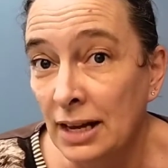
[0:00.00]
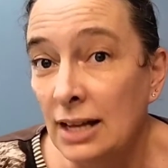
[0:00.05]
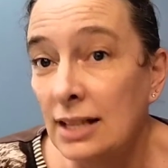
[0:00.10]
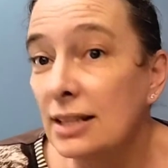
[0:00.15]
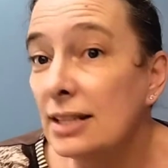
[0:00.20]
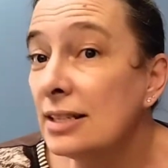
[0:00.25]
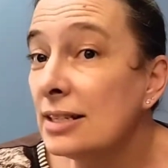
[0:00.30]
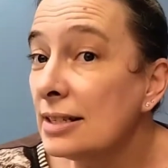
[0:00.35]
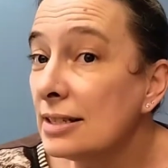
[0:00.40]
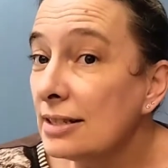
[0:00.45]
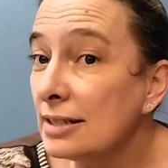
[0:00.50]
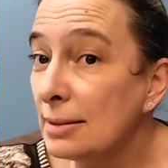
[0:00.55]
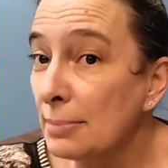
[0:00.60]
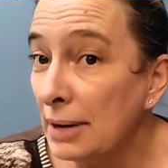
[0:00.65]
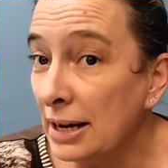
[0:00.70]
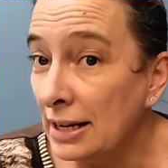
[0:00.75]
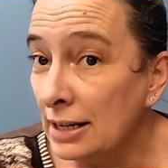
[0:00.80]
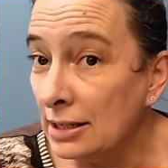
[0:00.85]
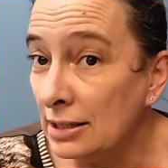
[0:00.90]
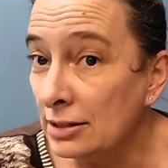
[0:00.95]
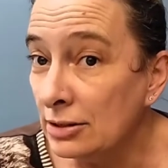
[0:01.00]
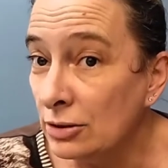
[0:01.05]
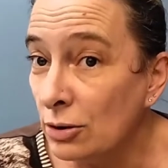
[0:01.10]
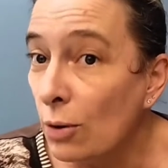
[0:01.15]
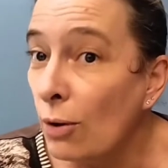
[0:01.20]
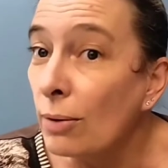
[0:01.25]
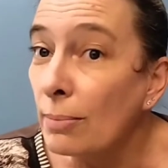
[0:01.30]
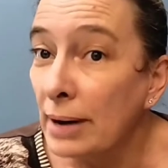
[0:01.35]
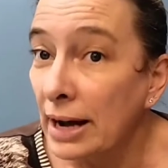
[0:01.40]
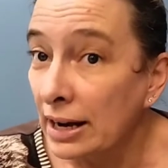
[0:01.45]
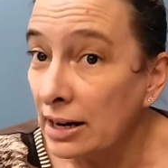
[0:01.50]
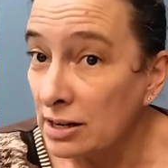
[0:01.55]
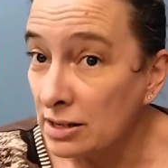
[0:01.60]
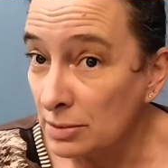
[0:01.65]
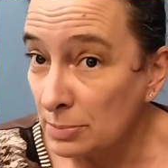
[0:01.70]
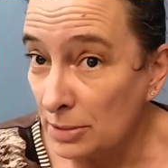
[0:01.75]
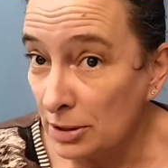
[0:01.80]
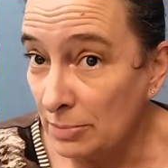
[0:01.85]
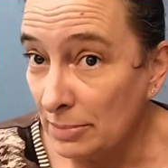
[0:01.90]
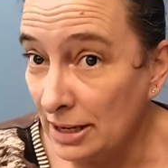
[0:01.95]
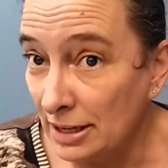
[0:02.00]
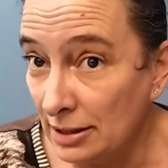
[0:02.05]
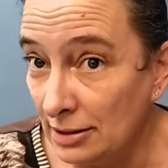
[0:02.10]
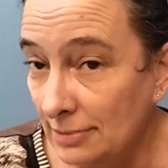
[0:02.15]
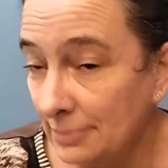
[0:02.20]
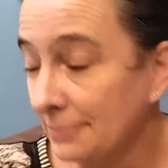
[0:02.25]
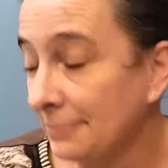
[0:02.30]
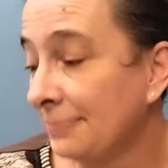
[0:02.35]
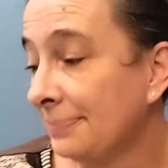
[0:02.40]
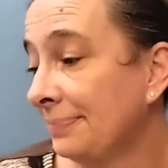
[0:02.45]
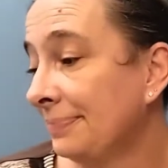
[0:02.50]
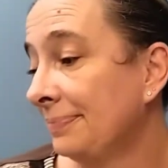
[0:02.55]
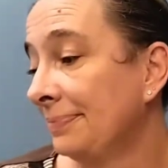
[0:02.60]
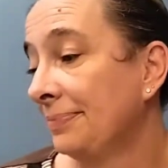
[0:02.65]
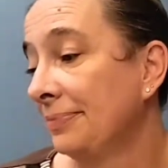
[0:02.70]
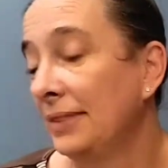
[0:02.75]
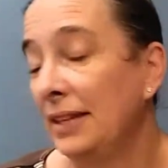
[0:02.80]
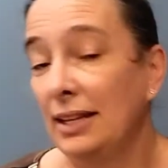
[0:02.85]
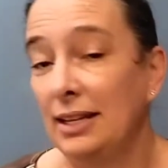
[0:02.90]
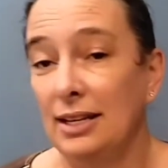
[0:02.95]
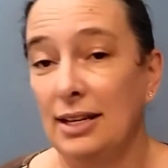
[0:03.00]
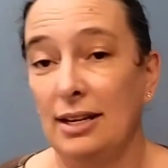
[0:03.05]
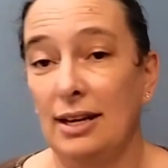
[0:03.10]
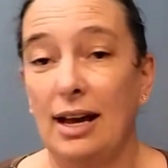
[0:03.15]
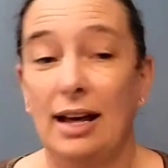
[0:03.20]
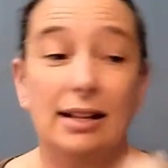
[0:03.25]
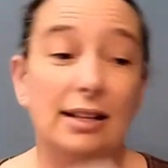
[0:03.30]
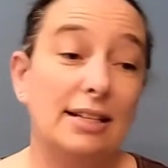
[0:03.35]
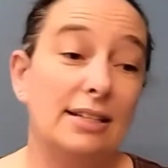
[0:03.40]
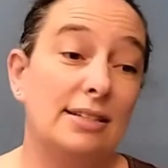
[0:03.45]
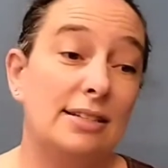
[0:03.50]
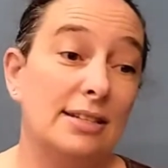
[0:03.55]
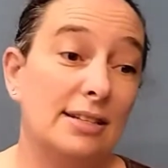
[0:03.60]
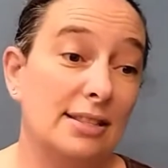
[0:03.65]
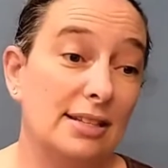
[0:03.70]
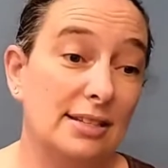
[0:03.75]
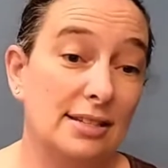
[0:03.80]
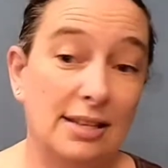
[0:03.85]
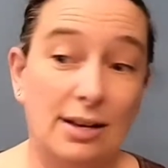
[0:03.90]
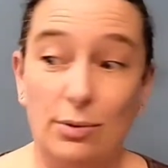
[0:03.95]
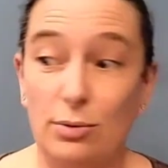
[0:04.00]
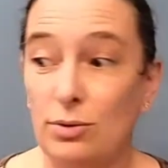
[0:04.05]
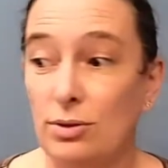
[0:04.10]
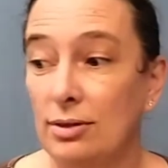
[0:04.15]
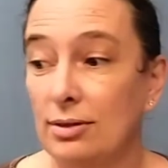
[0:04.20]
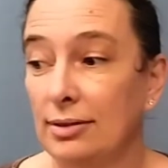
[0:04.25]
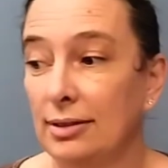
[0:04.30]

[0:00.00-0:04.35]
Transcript: This is the Maiden, or Macca's Mermaid, at least in this house.